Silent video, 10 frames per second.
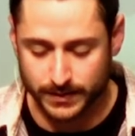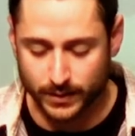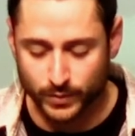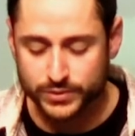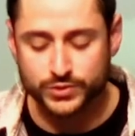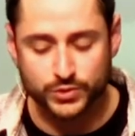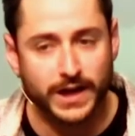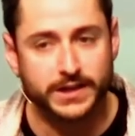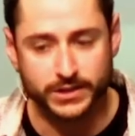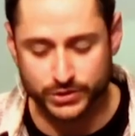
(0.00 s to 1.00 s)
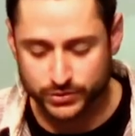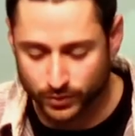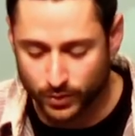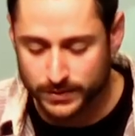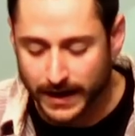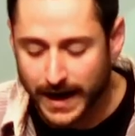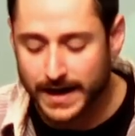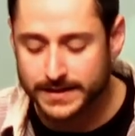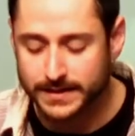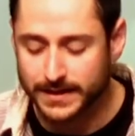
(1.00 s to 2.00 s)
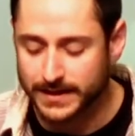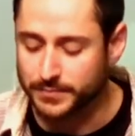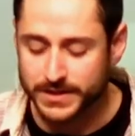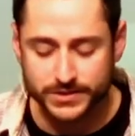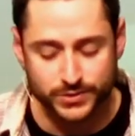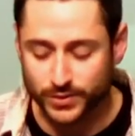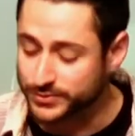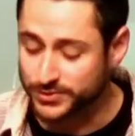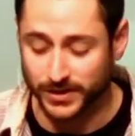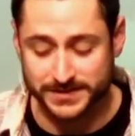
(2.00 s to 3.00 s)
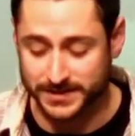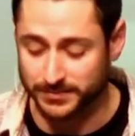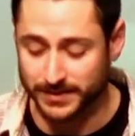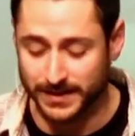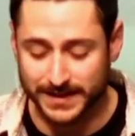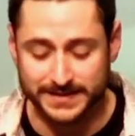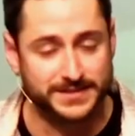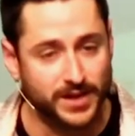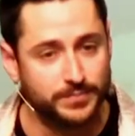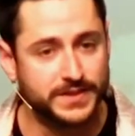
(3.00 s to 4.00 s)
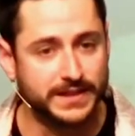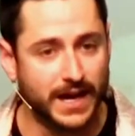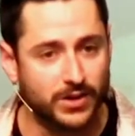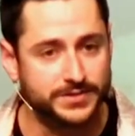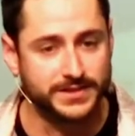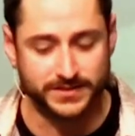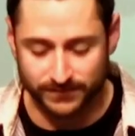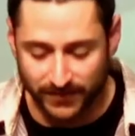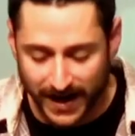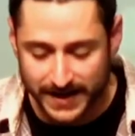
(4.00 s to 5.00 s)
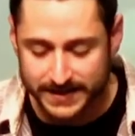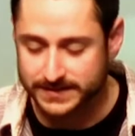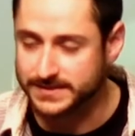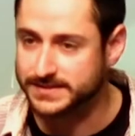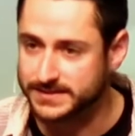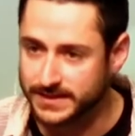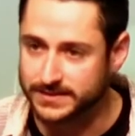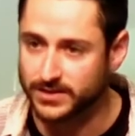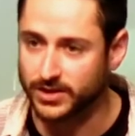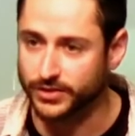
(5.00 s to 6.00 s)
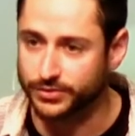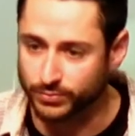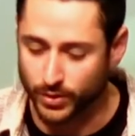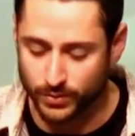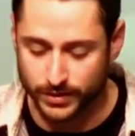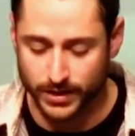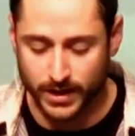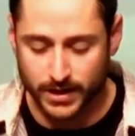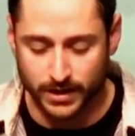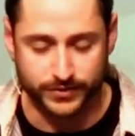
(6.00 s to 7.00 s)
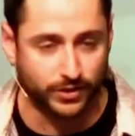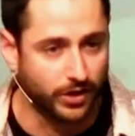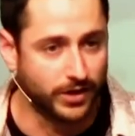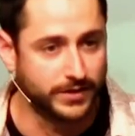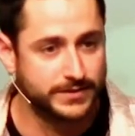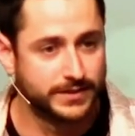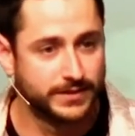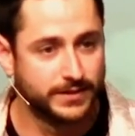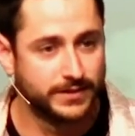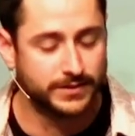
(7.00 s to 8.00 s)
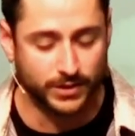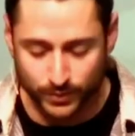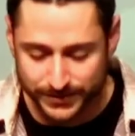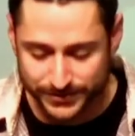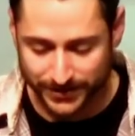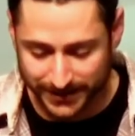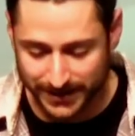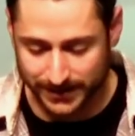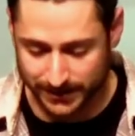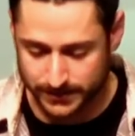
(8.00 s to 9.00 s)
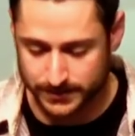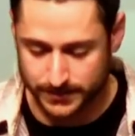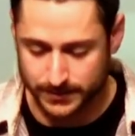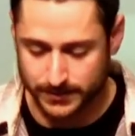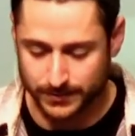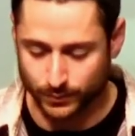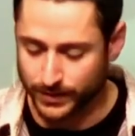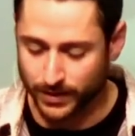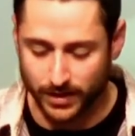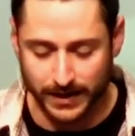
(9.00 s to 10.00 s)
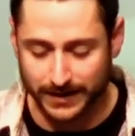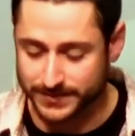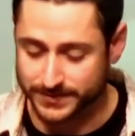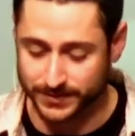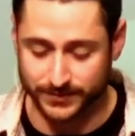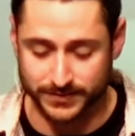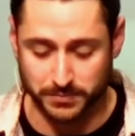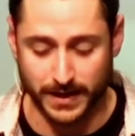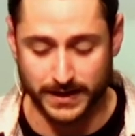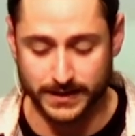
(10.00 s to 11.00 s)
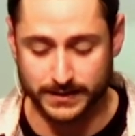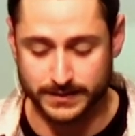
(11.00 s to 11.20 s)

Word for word: And when you try to control God, it means you don't trust Him and something else is vying to sit on the throne of your heart. Who is your king? We all have to serve somebody.